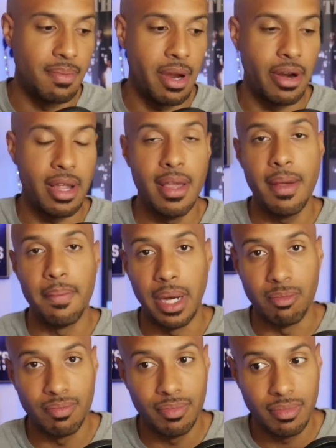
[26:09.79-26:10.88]
Perry.
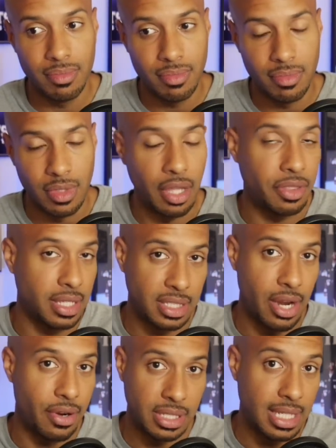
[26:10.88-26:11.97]
But nothing is
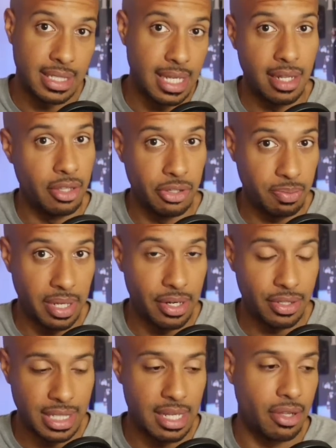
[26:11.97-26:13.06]
guaranteed to any of those
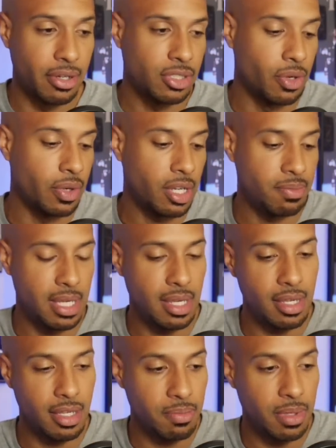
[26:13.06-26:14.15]
players either. So it could
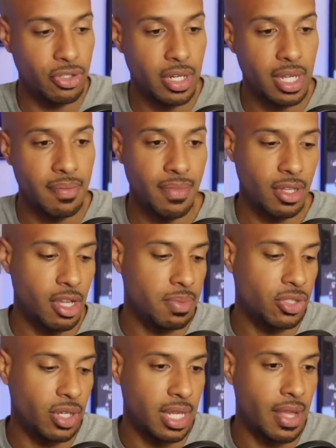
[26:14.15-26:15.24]
be tricky. Could
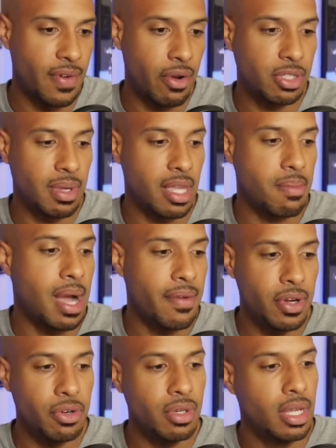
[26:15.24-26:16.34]
be tricky. If I was making my
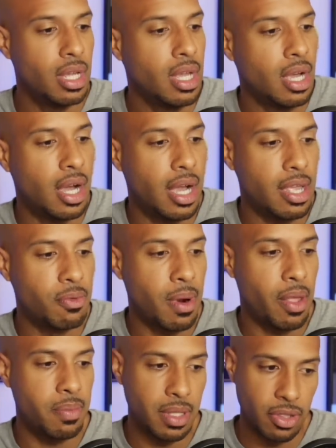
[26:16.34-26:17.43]
vote, it would
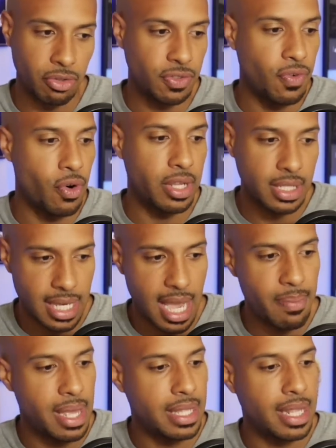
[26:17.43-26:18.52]
probably be those four at the
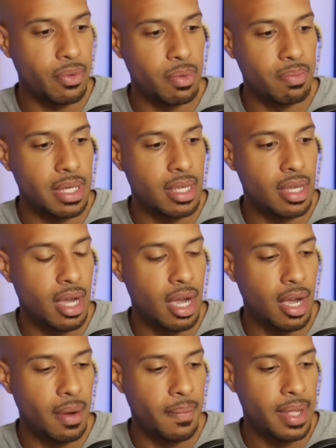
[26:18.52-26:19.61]
top, and then it would be
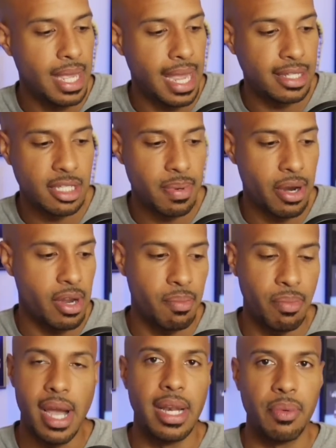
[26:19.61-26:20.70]
A.T. Perry and
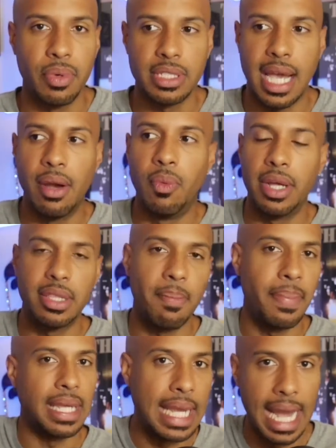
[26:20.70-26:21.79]
Bryan Edwards. I want the
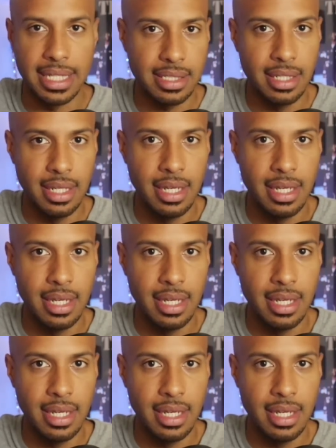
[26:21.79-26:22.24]
big guys.